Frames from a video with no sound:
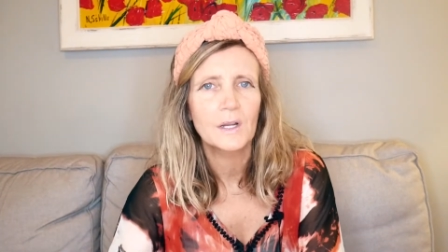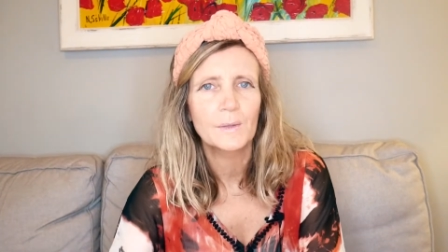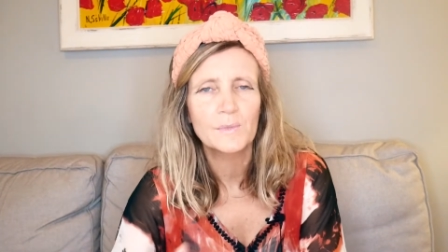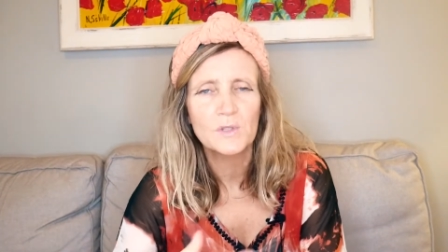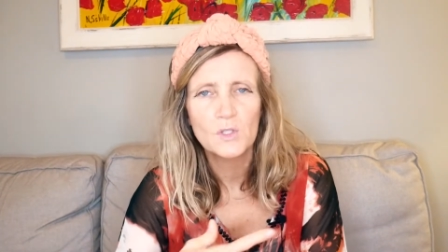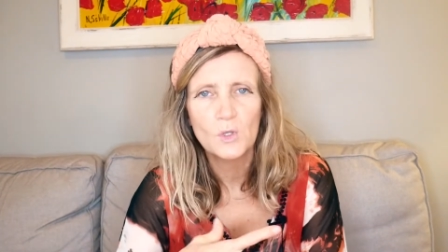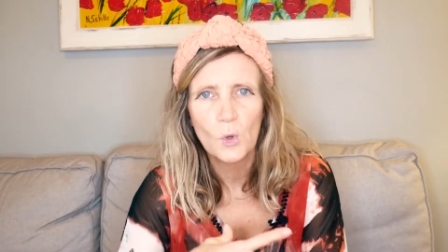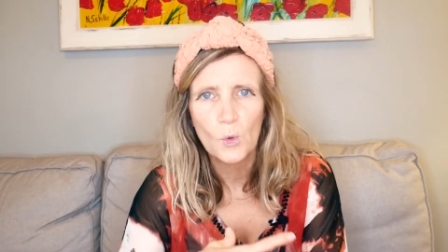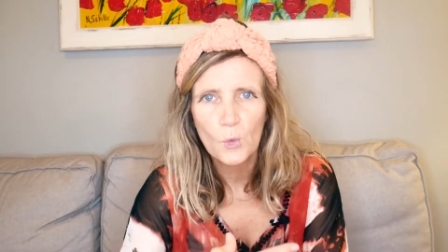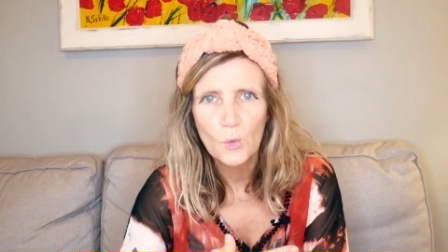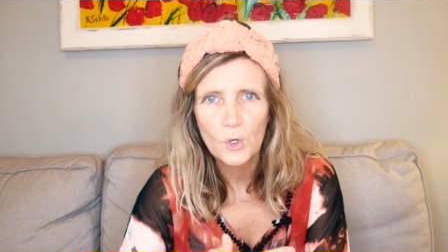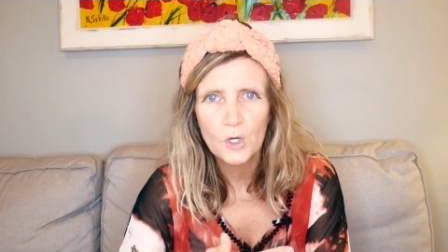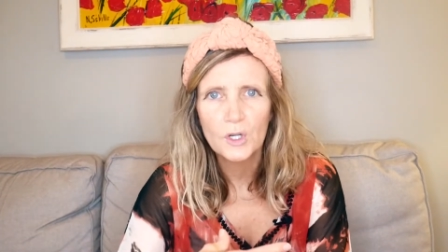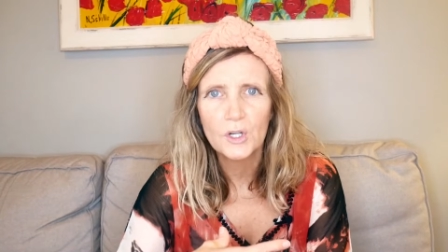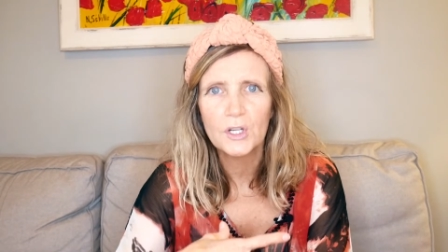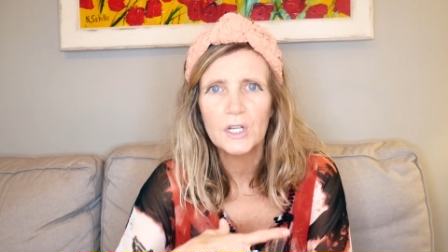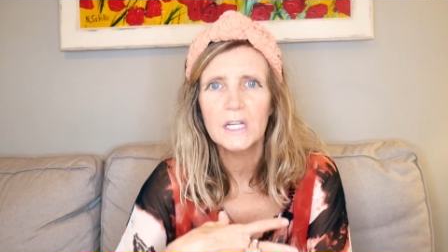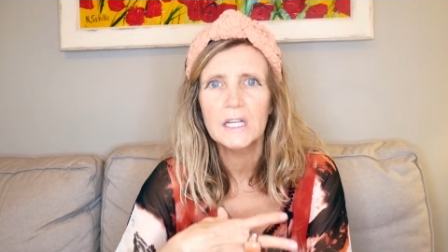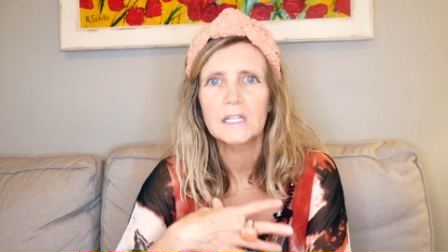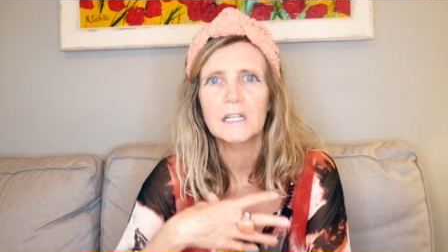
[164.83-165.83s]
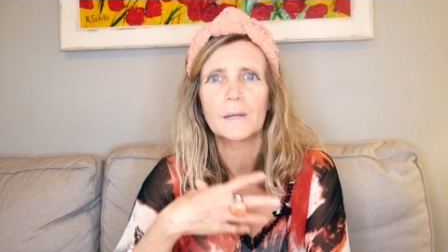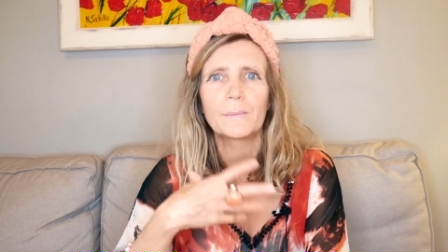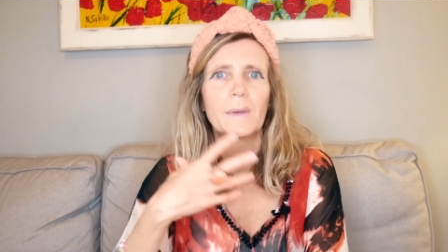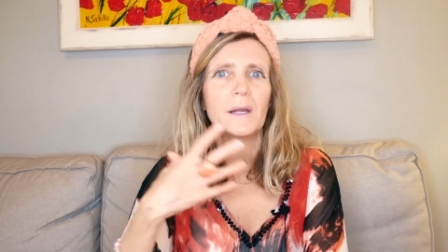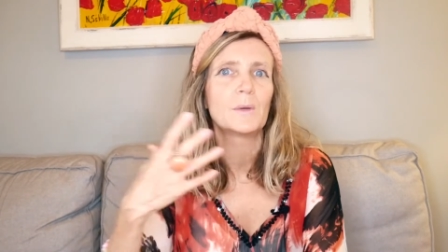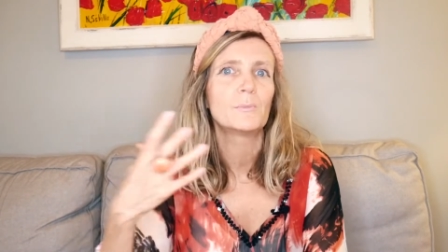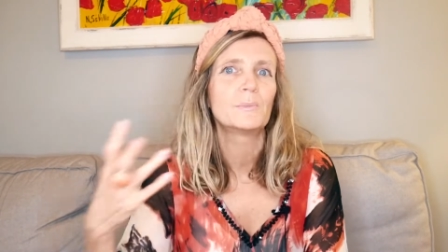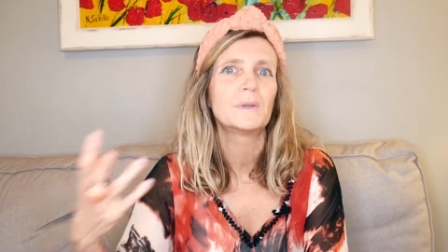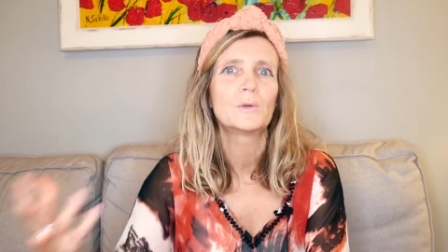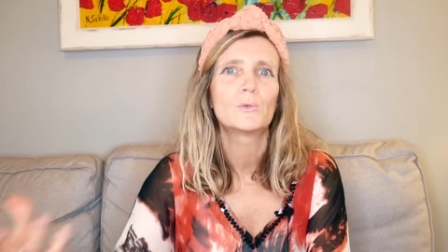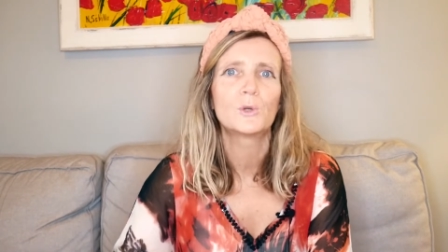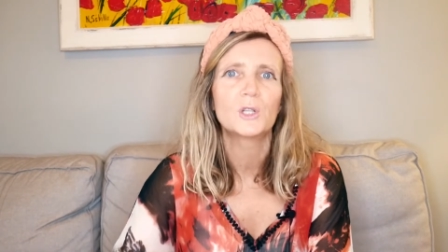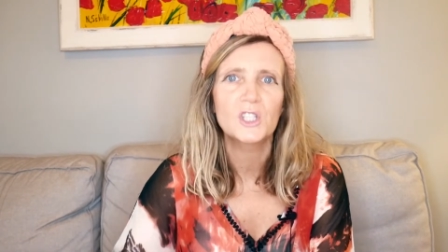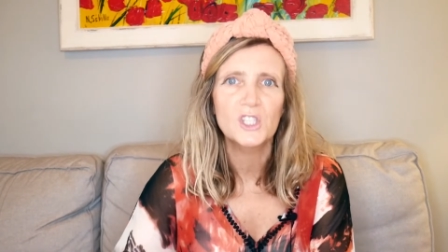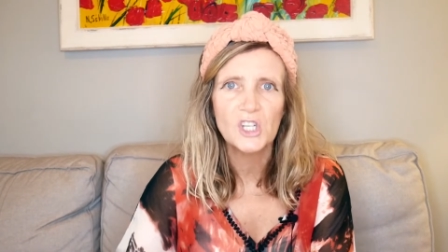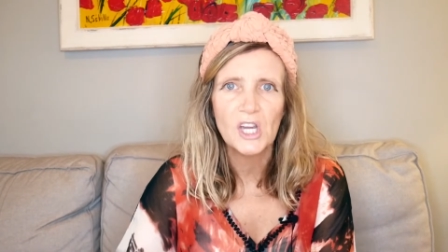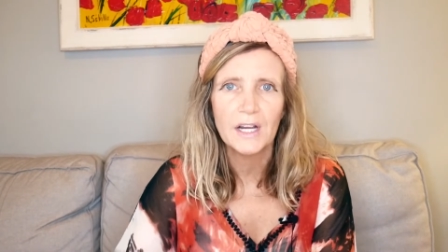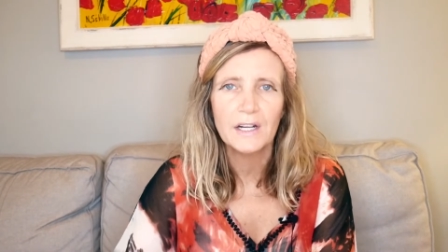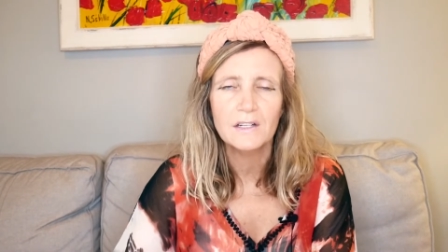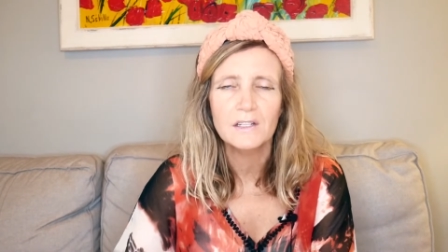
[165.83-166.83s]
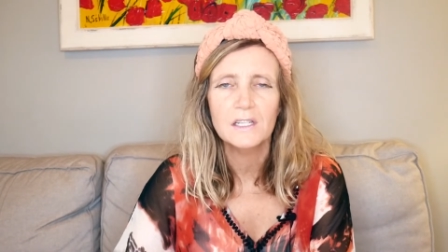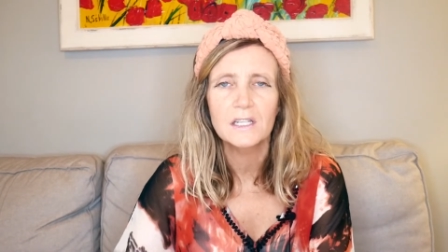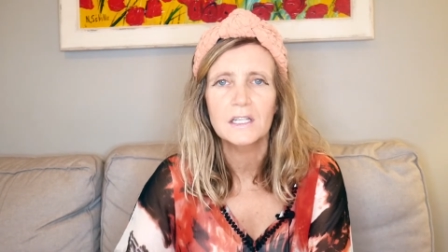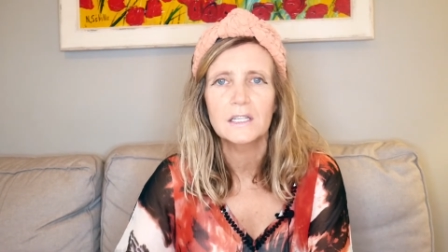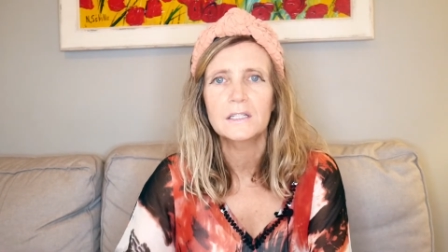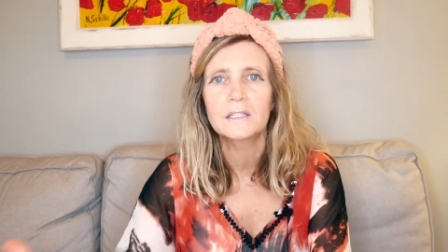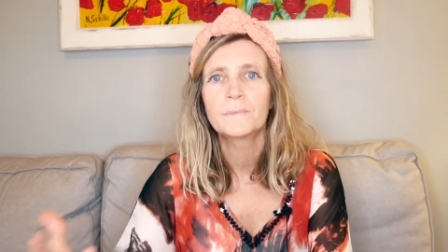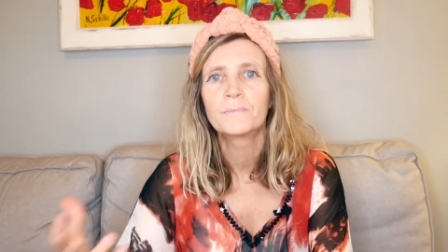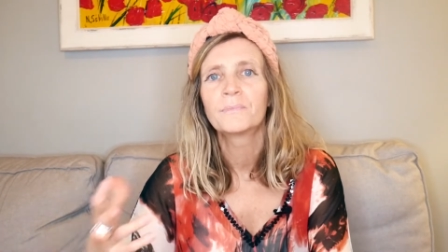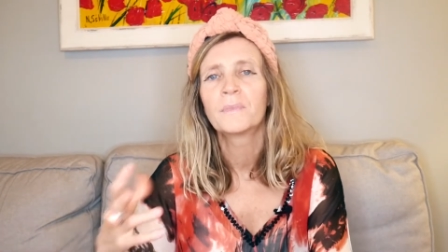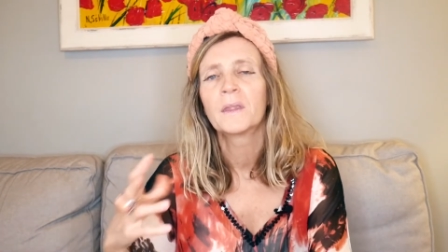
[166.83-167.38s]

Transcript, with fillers: I'm so worried, I might be rejected.